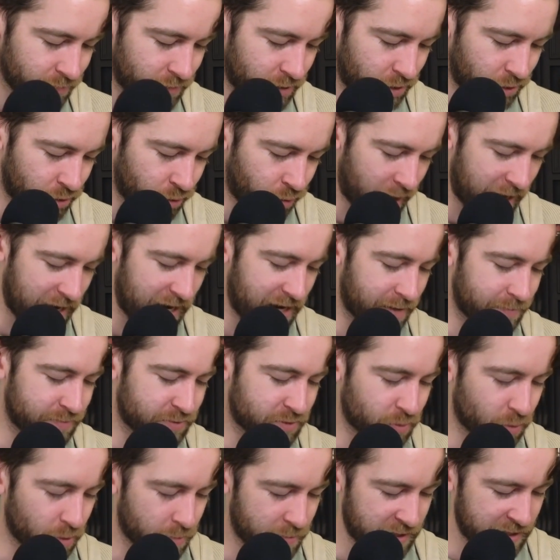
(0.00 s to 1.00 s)

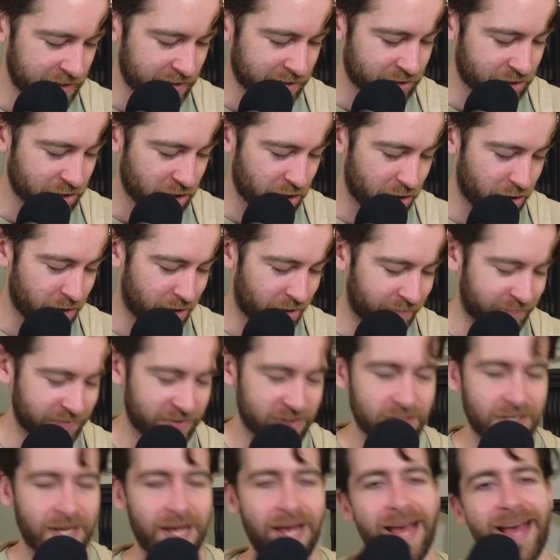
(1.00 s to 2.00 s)
Crabs were being
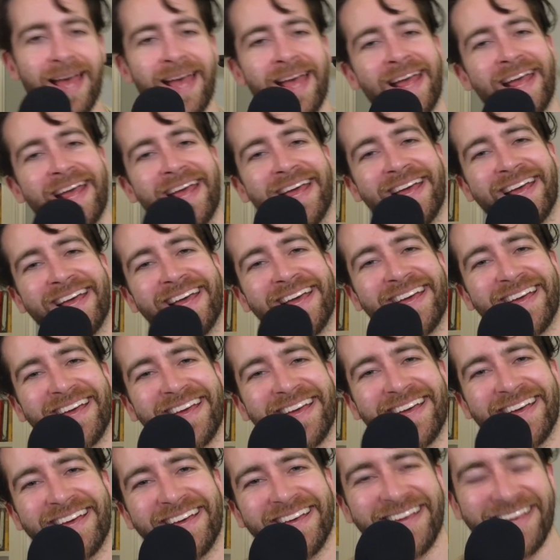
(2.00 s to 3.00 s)
served.
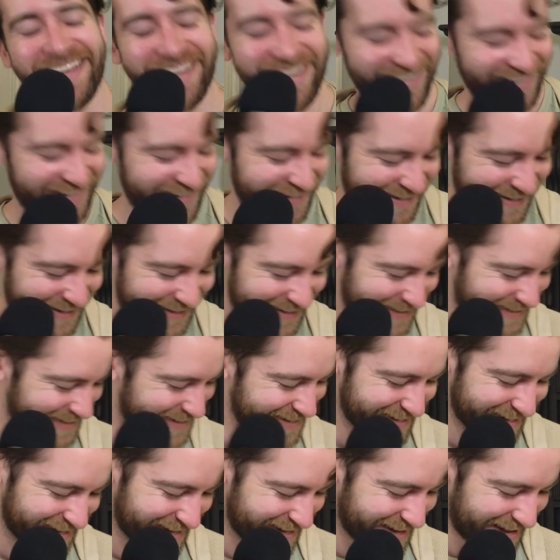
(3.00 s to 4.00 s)
Hey.
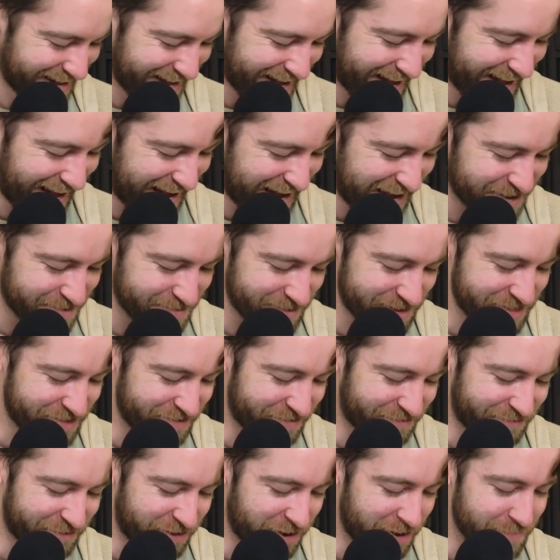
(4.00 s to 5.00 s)
And when
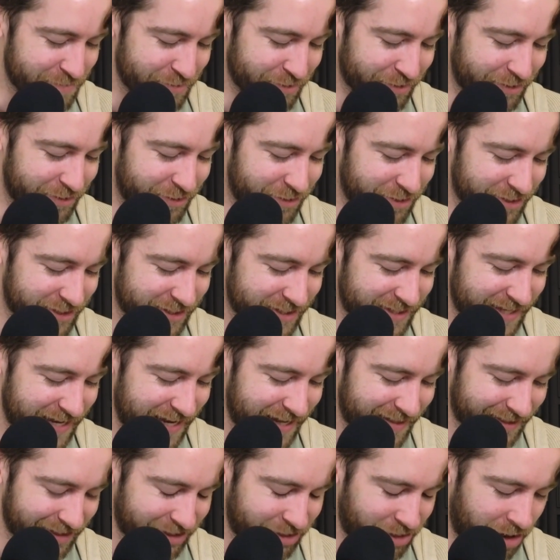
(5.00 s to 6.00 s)
the farmer looked
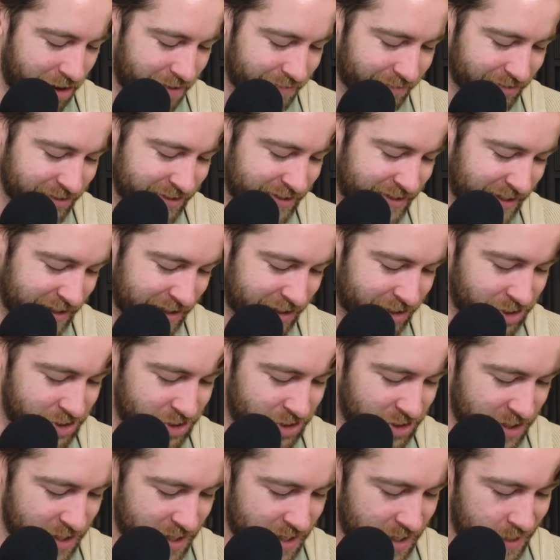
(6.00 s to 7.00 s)
at the covered
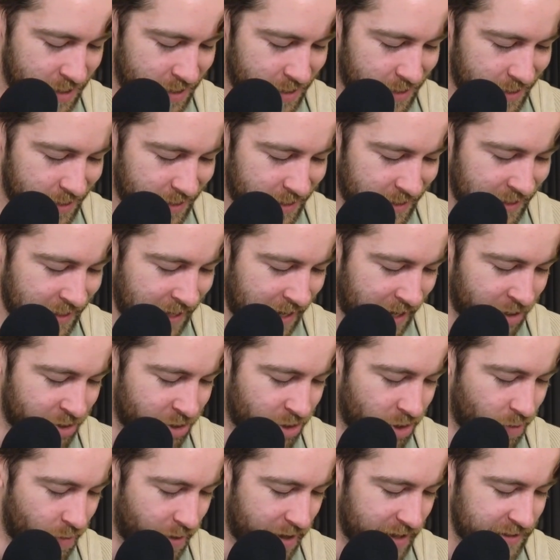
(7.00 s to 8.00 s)
dish, he had
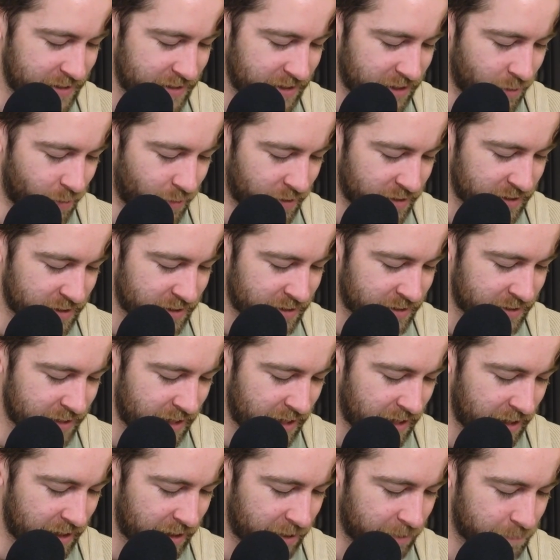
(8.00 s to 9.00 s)
no idea what to
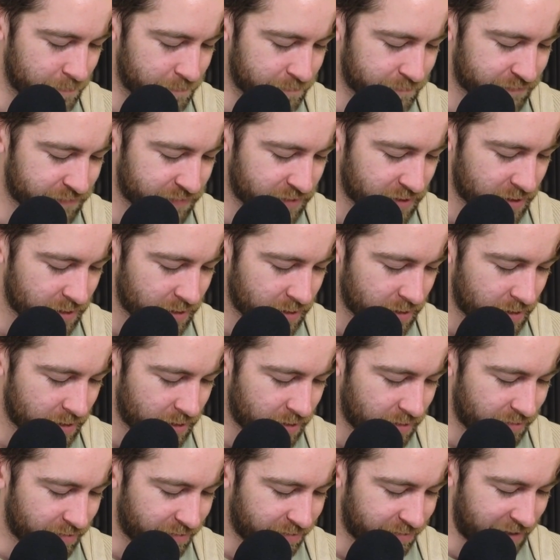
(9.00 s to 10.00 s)
say.
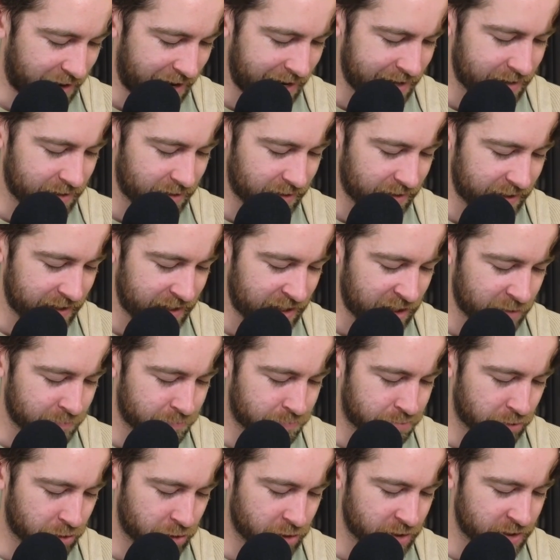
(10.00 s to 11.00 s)
Finally, he
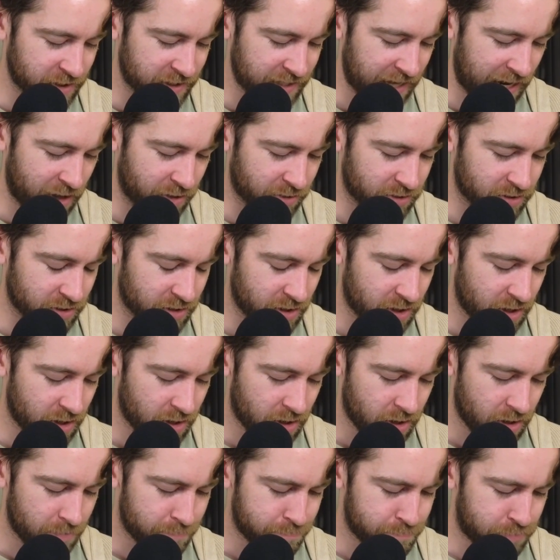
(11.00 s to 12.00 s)
blurted out,
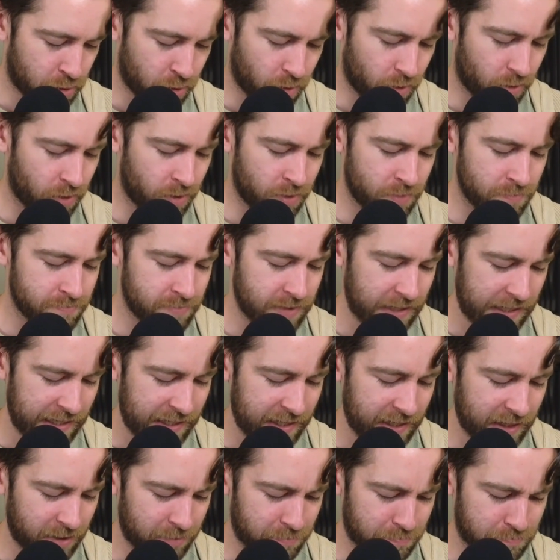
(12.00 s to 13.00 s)
Poor
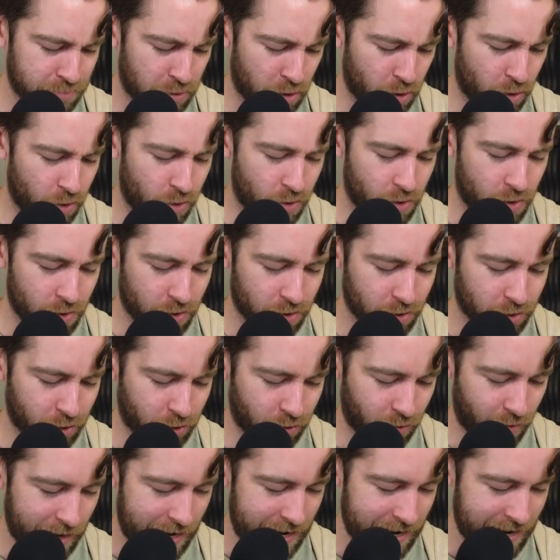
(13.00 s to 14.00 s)
me, poor
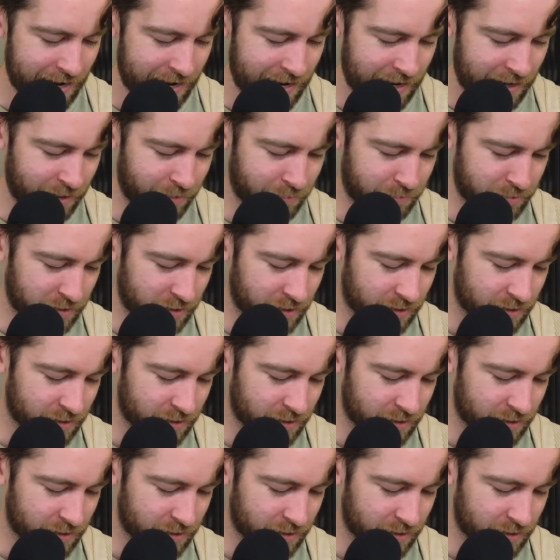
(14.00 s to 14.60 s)
crab.